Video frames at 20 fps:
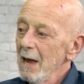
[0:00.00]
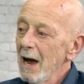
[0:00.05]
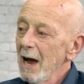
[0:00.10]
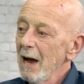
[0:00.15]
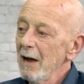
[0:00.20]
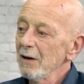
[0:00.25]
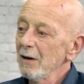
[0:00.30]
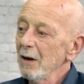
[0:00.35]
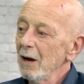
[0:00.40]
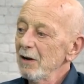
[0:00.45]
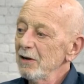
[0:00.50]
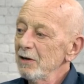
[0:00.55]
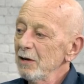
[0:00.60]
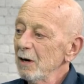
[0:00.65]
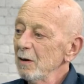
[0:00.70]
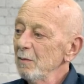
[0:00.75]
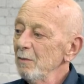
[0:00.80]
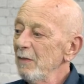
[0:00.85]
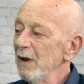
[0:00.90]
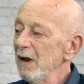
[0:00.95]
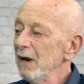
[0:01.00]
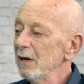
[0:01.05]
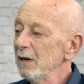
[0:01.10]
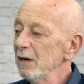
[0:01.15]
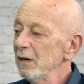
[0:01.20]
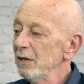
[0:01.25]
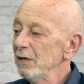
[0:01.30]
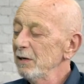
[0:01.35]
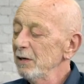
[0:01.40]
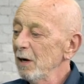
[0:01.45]
and our young men
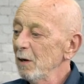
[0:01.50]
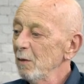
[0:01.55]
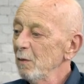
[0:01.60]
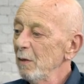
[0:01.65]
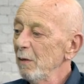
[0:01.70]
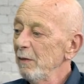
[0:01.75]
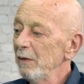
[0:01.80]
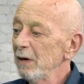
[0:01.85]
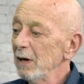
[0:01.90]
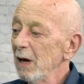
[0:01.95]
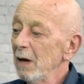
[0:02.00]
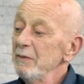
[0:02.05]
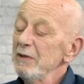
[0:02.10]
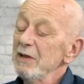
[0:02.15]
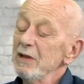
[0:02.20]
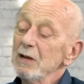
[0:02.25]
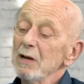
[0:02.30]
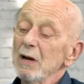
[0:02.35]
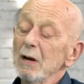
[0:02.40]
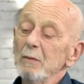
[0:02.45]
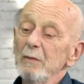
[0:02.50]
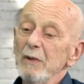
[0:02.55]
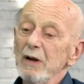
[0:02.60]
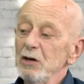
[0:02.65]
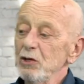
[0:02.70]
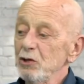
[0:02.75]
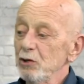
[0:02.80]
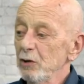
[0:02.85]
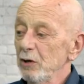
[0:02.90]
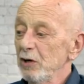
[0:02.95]
and our young women. I mean, the young
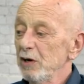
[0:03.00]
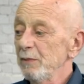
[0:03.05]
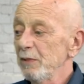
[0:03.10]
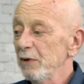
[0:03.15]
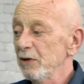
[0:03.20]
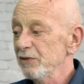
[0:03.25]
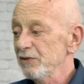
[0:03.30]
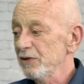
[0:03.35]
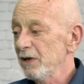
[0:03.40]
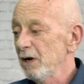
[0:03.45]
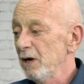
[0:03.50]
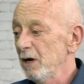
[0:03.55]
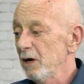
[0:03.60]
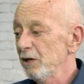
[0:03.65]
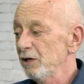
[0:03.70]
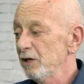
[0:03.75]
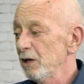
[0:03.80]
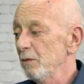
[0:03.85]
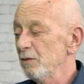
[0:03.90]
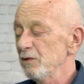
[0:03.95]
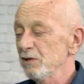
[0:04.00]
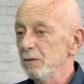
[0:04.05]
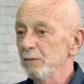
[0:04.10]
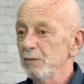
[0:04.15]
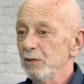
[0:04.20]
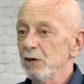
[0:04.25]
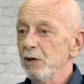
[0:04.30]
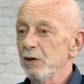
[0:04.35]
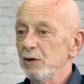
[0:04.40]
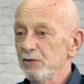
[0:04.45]
men joined because they heard there were
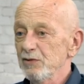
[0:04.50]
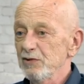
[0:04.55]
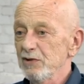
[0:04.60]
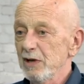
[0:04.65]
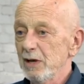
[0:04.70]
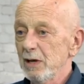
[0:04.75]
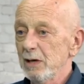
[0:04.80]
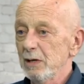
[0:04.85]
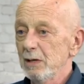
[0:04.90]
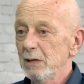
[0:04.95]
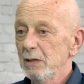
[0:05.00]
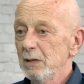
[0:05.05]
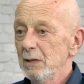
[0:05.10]
some girls there,